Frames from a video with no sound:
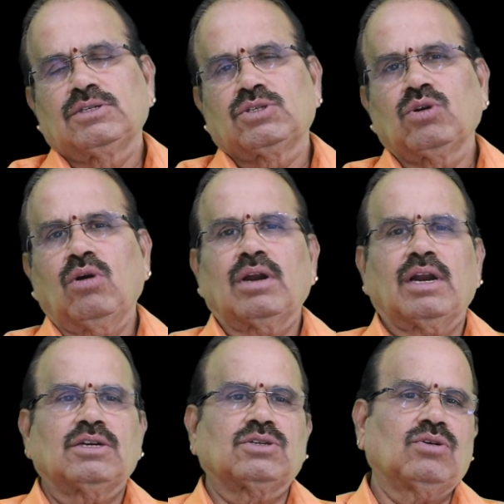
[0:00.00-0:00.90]
so on
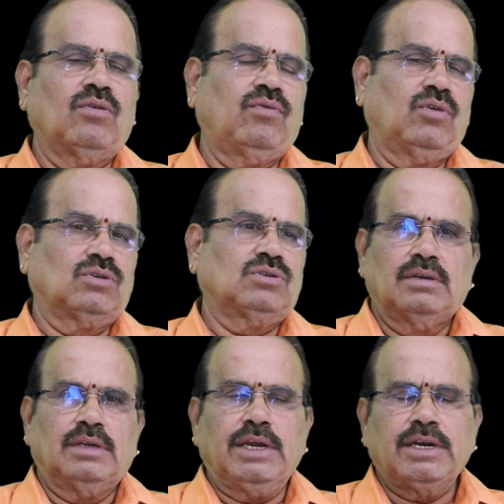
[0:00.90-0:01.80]
and so forth.
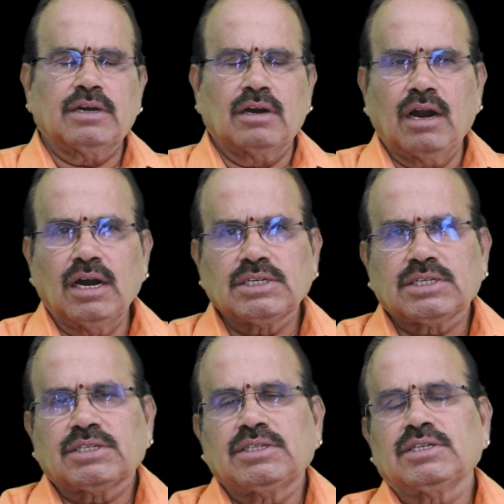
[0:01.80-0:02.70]
It
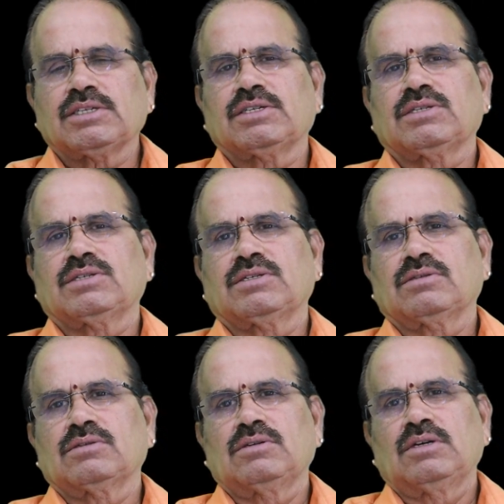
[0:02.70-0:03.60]
costs
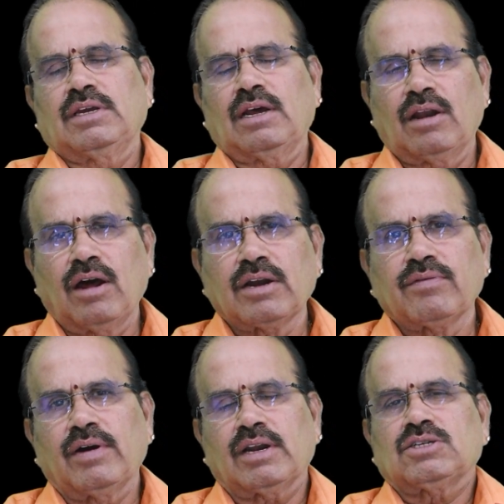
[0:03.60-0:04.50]
us a lot
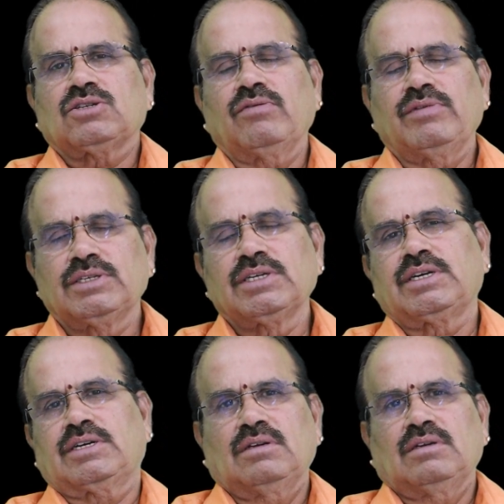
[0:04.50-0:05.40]
for us to
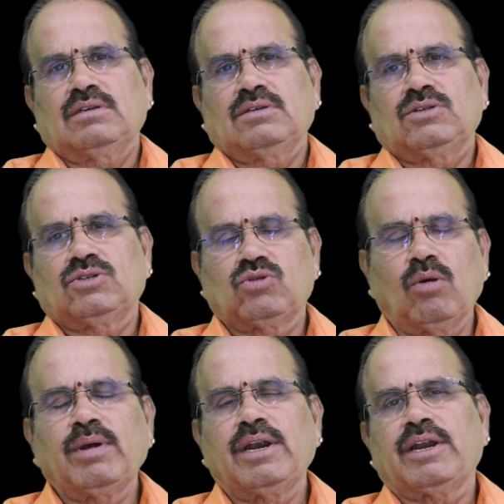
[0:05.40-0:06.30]
visit
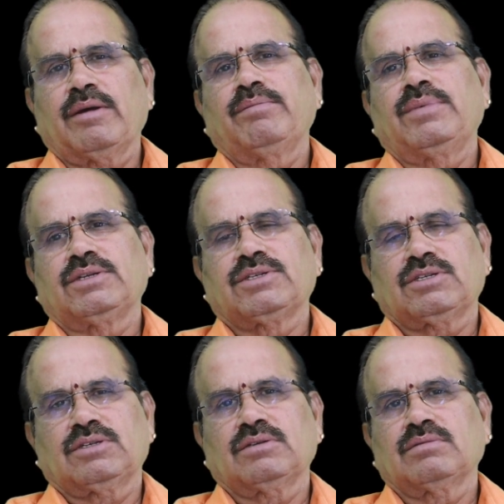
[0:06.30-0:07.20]
so many
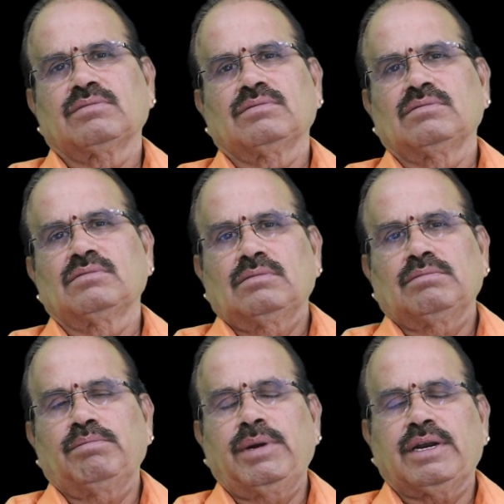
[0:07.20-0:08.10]
temples.
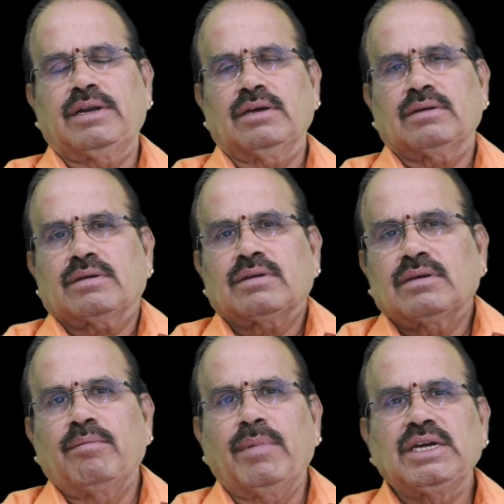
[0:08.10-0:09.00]
But
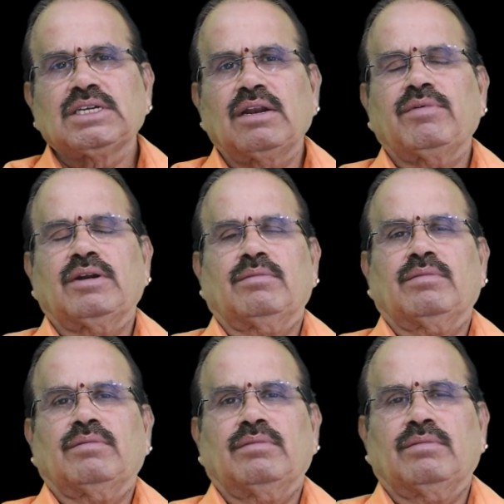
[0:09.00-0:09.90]
myself
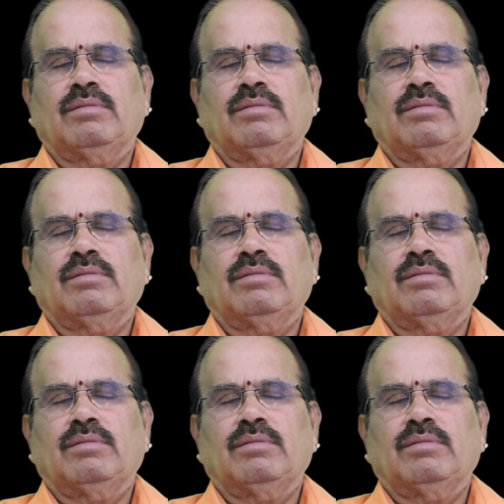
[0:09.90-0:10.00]
and